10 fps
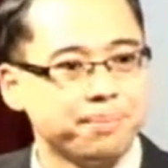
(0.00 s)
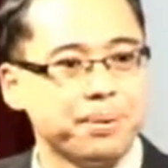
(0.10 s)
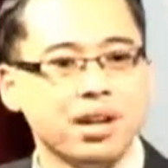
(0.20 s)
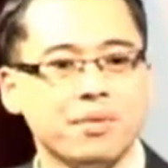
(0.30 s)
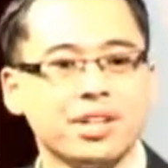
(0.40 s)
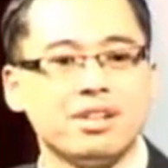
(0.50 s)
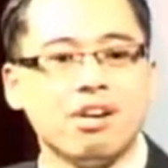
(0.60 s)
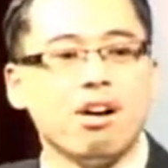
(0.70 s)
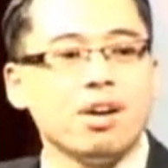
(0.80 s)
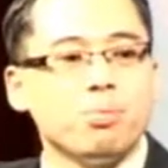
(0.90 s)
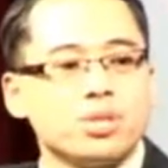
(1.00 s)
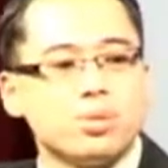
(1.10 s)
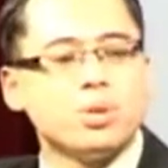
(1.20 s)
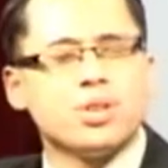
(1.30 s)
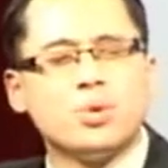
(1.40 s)
Beloved, God was
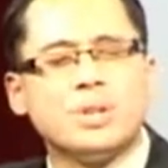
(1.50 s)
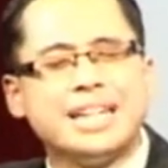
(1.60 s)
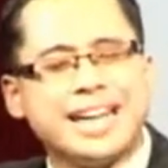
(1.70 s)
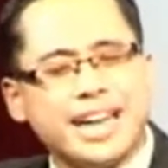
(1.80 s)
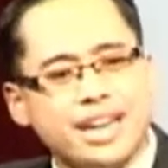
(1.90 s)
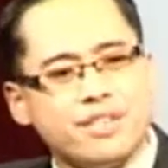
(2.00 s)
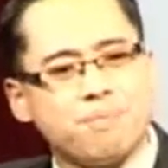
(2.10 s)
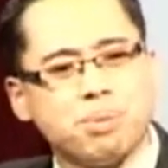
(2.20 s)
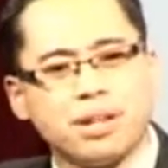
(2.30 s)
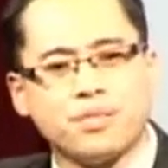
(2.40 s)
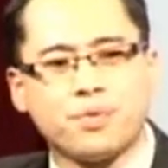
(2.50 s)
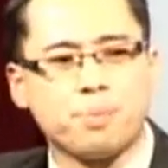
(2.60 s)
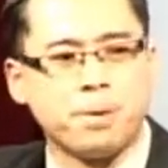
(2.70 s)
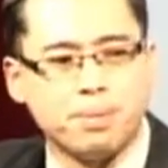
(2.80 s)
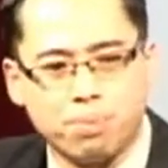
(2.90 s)
the one who gave blood for
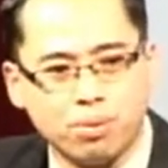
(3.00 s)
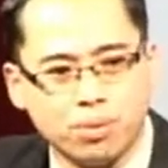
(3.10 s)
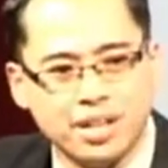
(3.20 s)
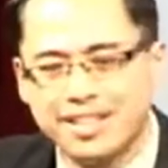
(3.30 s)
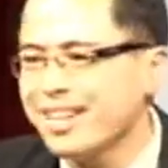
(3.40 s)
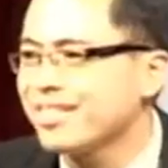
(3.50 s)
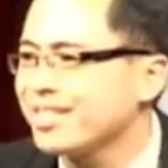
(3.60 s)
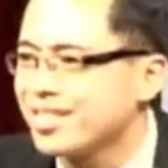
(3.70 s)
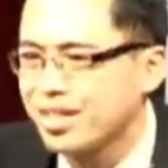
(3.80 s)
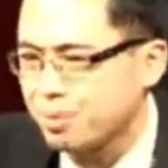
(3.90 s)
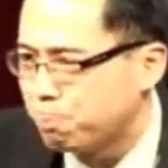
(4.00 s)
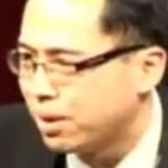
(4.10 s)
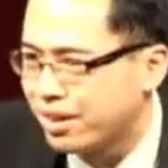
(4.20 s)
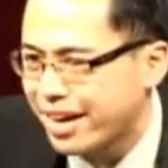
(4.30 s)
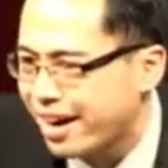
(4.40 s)
people, not suck
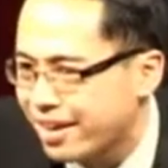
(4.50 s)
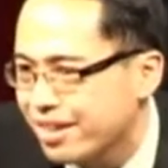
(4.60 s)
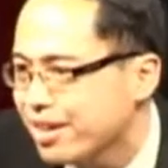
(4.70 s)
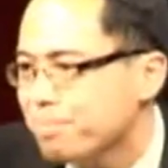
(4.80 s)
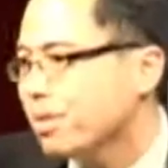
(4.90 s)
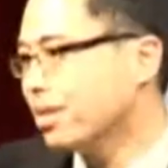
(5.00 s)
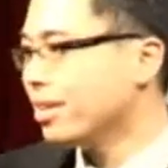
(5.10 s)
blood out of them.